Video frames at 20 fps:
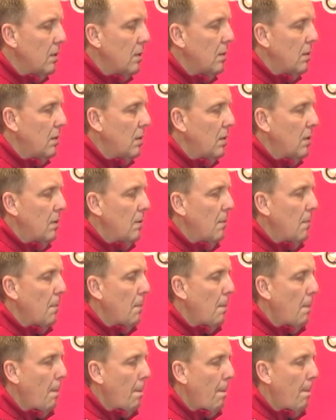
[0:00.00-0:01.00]

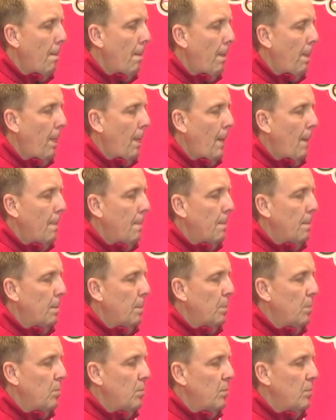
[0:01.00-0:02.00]

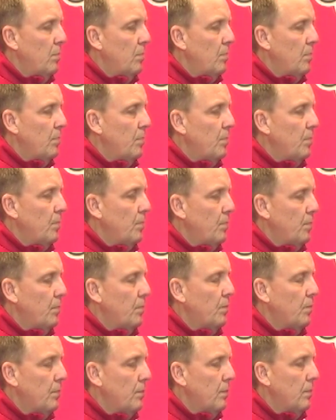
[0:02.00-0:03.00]

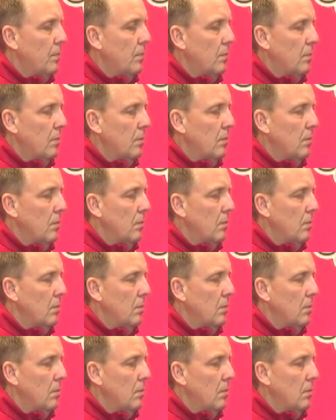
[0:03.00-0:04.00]

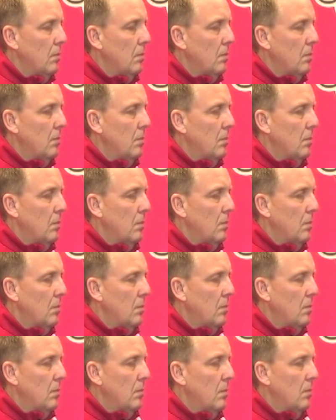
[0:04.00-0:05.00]

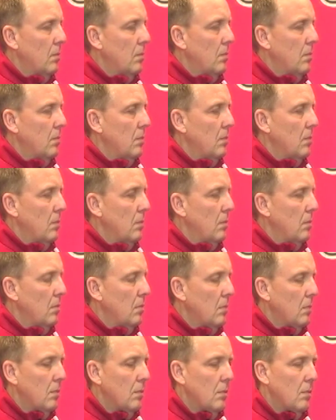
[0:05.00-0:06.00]

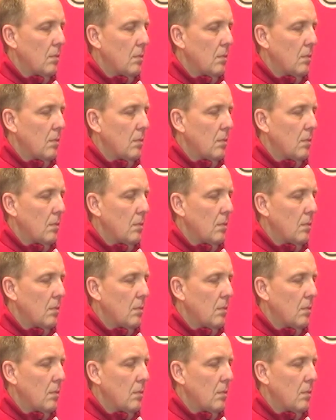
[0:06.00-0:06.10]
No words are spoken by the person on screen.